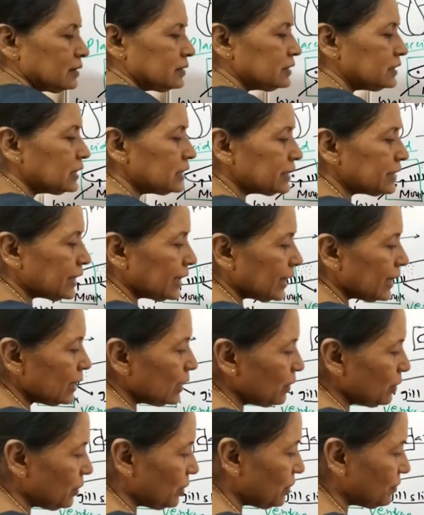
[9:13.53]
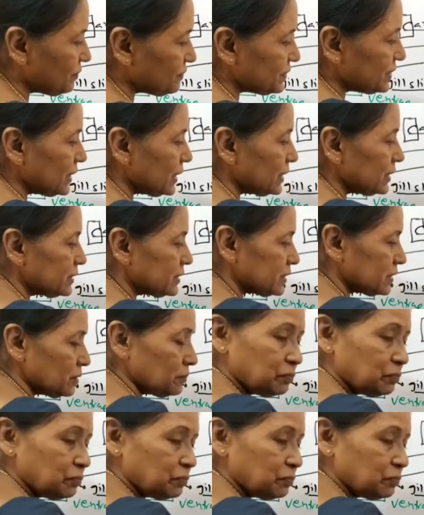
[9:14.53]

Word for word: The tail of these